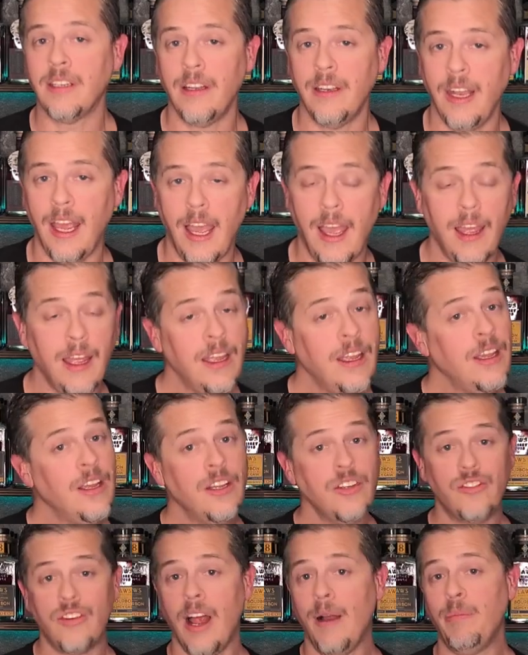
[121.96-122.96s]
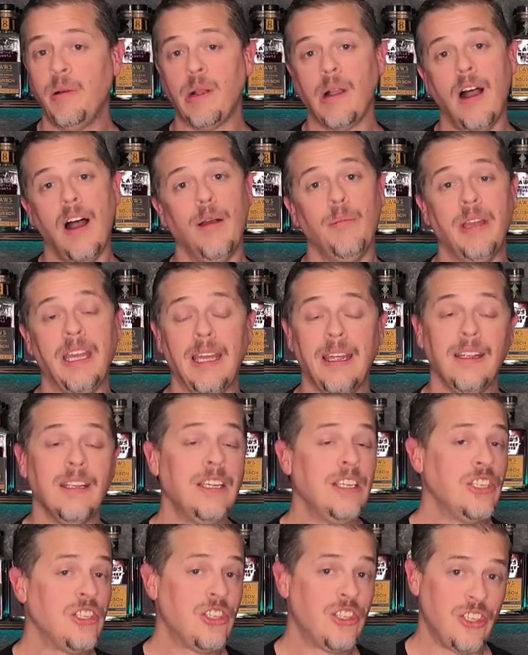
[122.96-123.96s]
that, drop a comment,
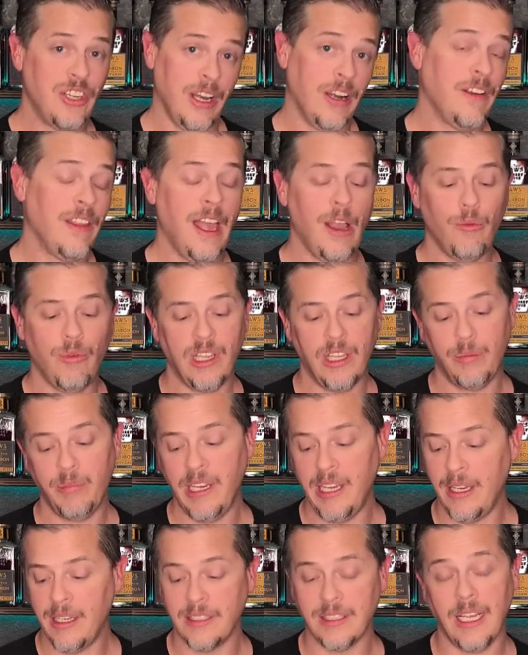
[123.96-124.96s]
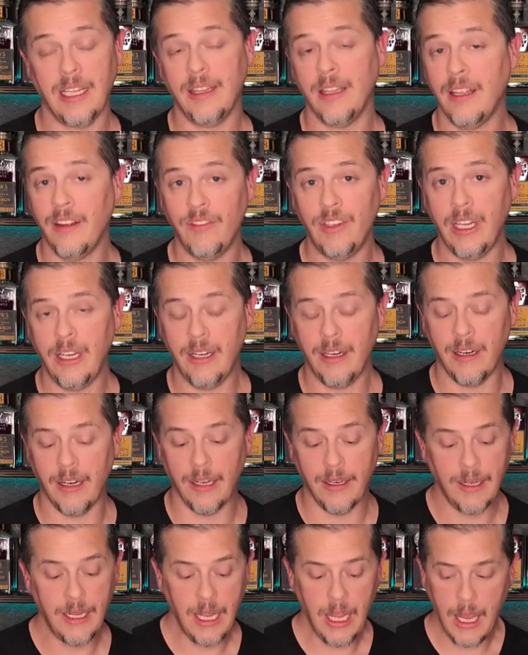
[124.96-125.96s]
share that with me, because I'd love to hear it.